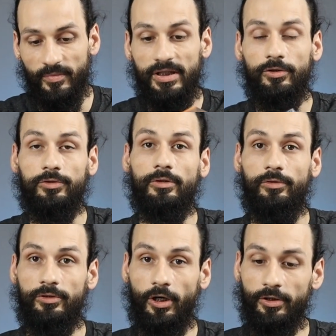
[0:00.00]
These also
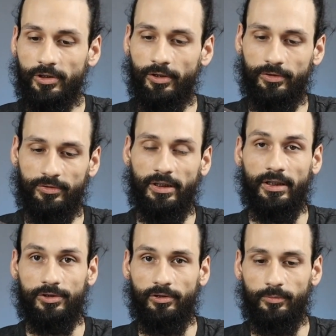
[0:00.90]
include an art card, so I'd
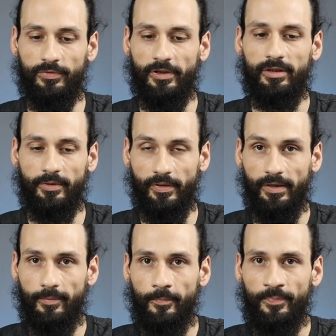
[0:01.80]
actually almost forgotten about
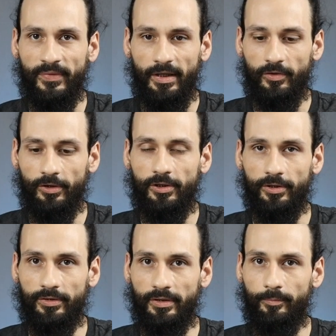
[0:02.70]
that. They have an art
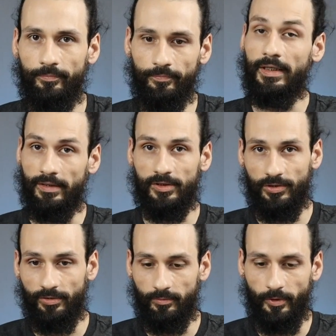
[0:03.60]
card in them. Again, that
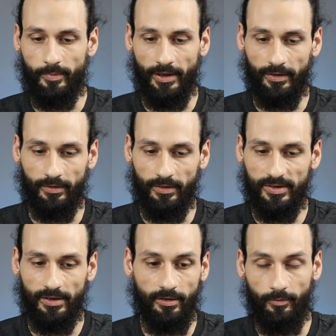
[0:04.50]
started way back in
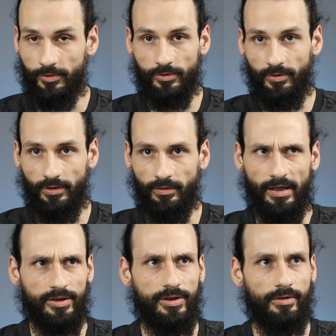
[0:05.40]
Zendikar, which was only
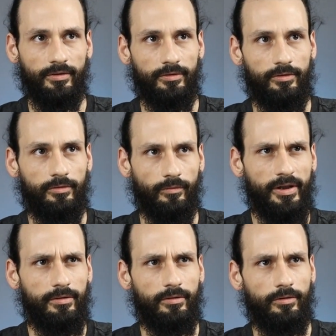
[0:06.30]
last year,
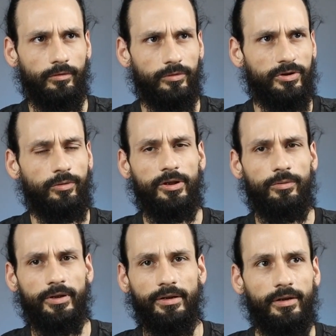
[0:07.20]
right? Was it
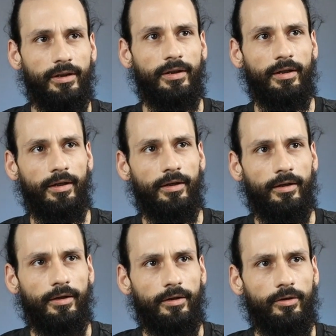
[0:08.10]
2020?
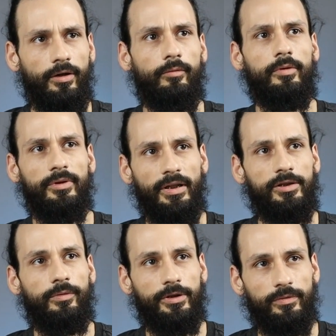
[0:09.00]
No, it would have been
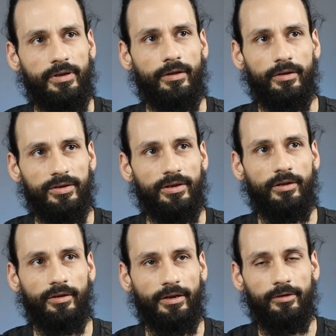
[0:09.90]
late 2020, I think,
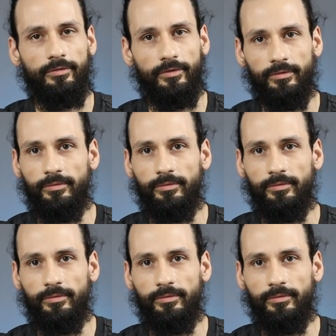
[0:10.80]
Zendikar now.